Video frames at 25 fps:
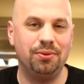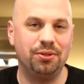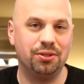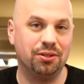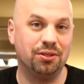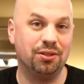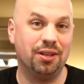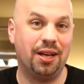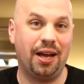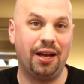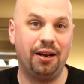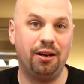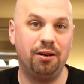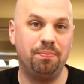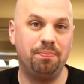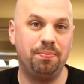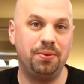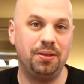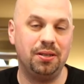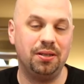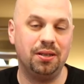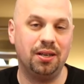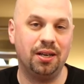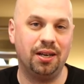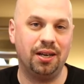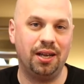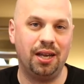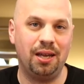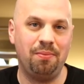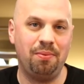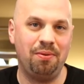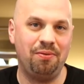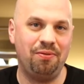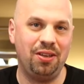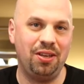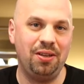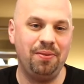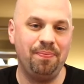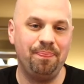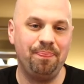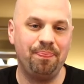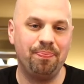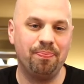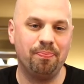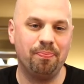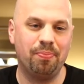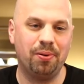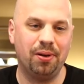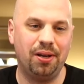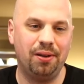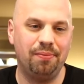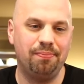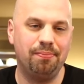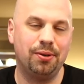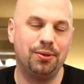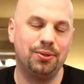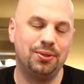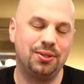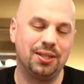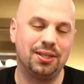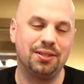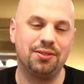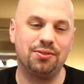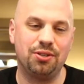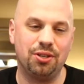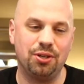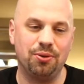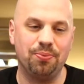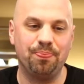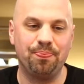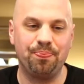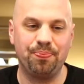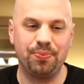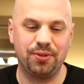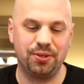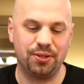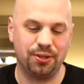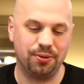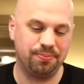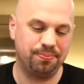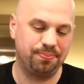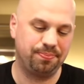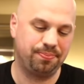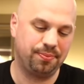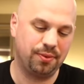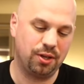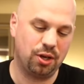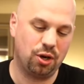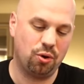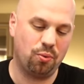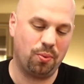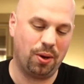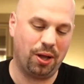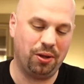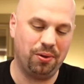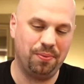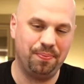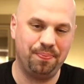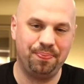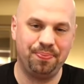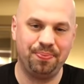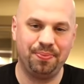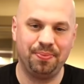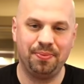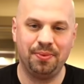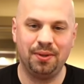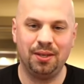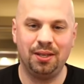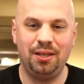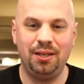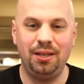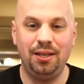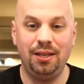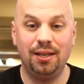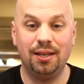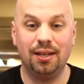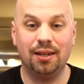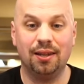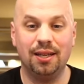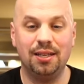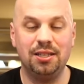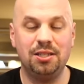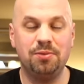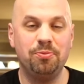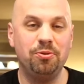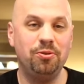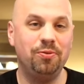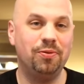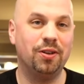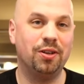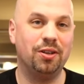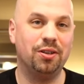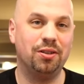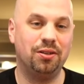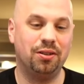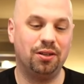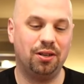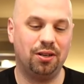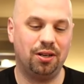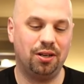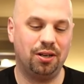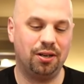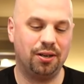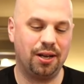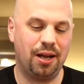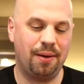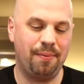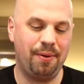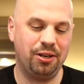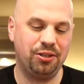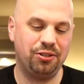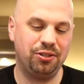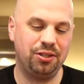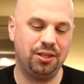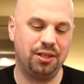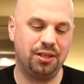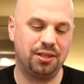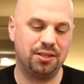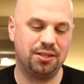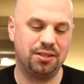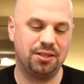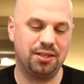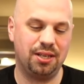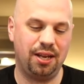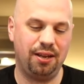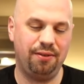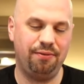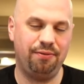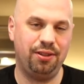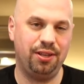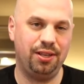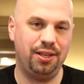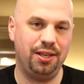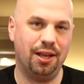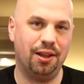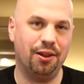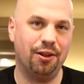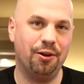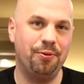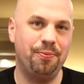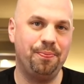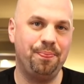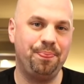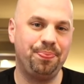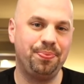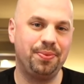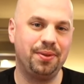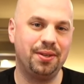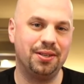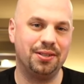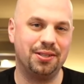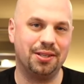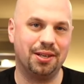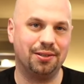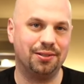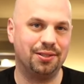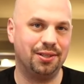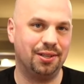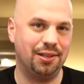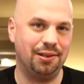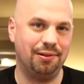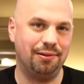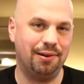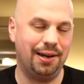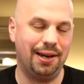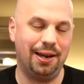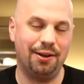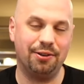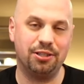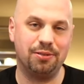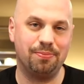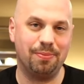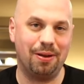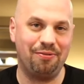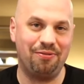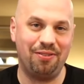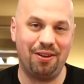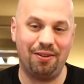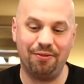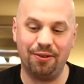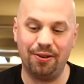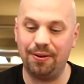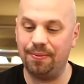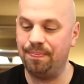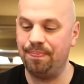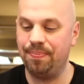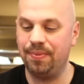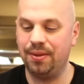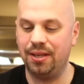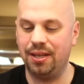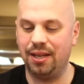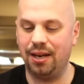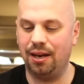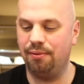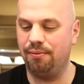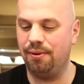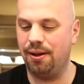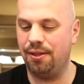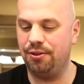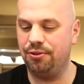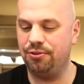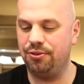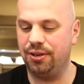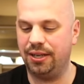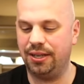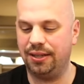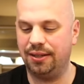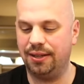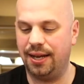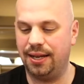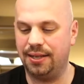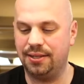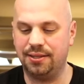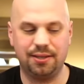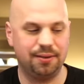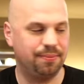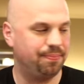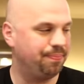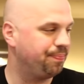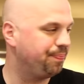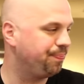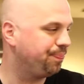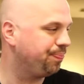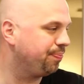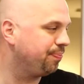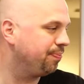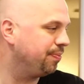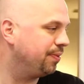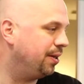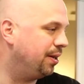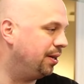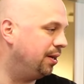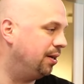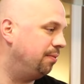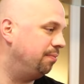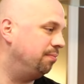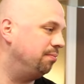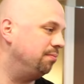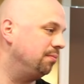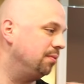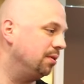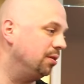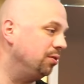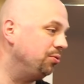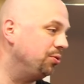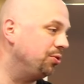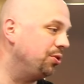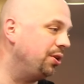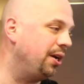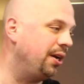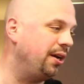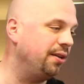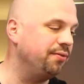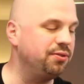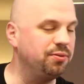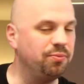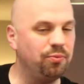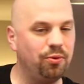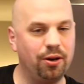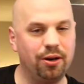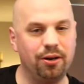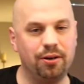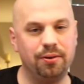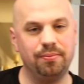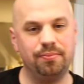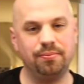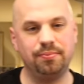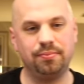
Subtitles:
a little higher ABV, but most things do. So, oh well. Let's move along. I'm actually going to save the yellow, because I'll tell you right now it's my favorite, and I'd rather drink it last. Oh, good. I have some water.